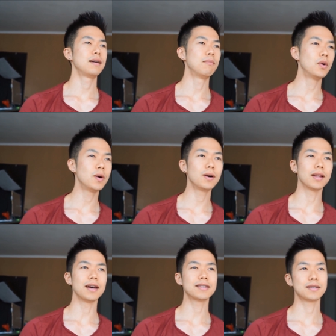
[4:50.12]
more or
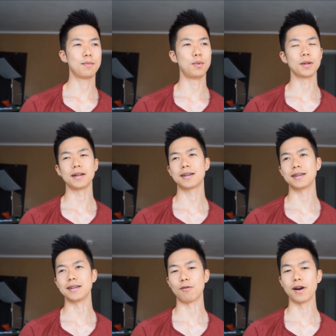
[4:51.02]
less
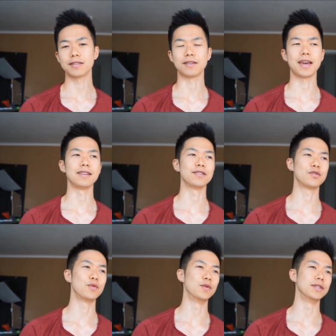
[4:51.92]
politically correct catered
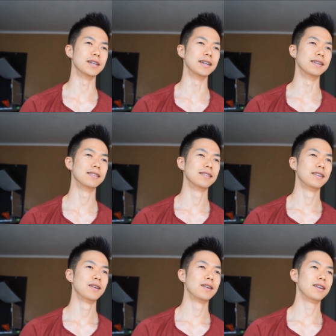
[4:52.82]
for the uh,
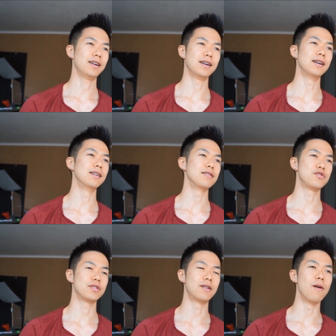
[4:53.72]
uh,
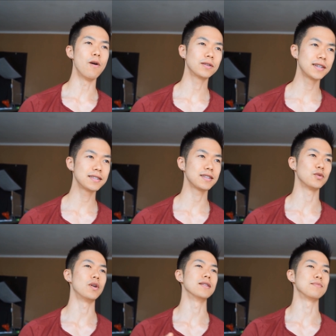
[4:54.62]
general audience as
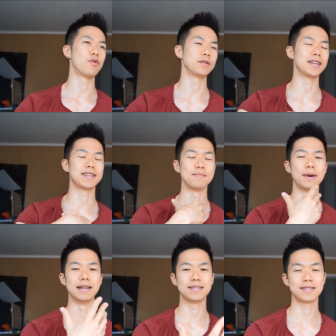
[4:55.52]
well as protecting
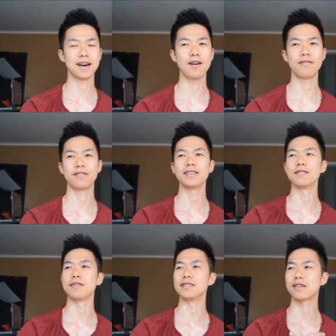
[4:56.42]
myself you
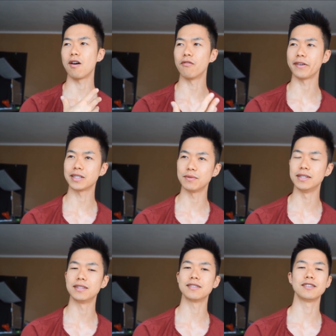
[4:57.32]
know there's conflict of
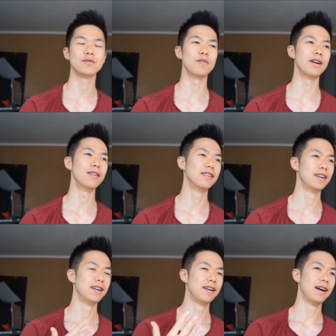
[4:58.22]
interest as well
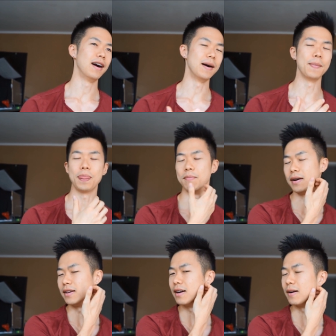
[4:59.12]
um,
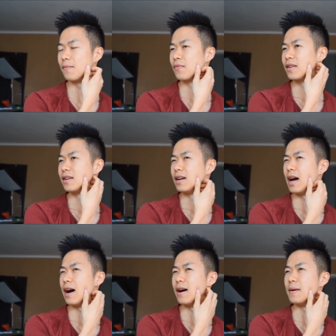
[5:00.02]
but yeah
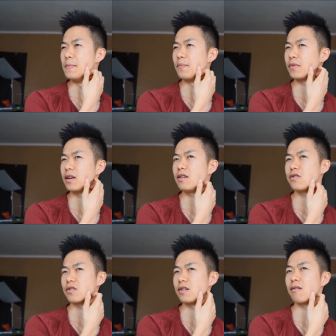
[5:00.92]
um, in
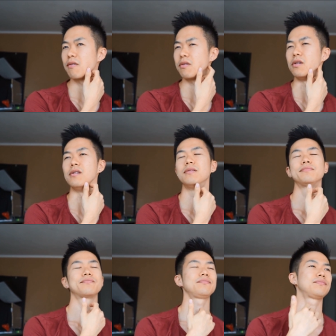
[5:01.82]
general though
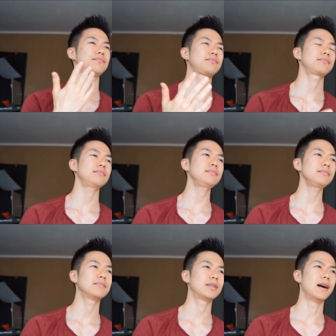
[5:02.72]

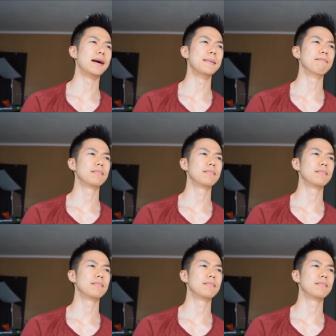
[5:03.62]
um,